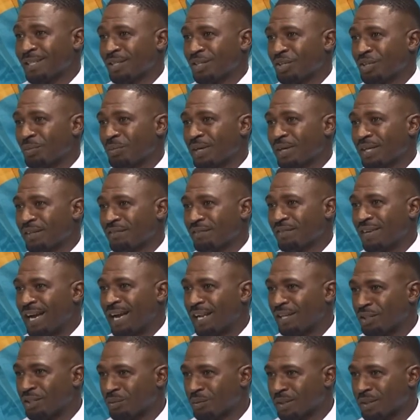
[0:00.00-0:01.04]
Nobody
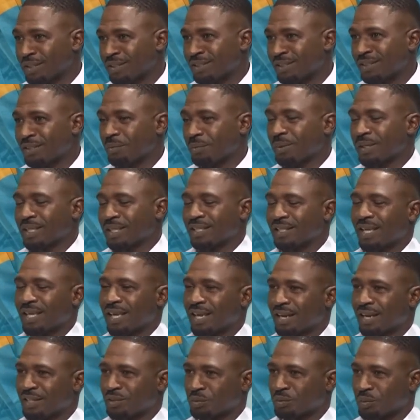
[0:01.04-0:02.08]
values us, nobody
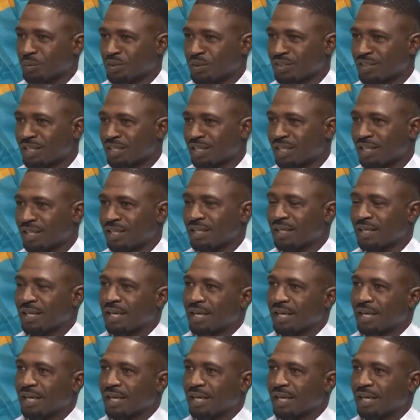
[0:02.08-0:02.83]
hears what we're saying.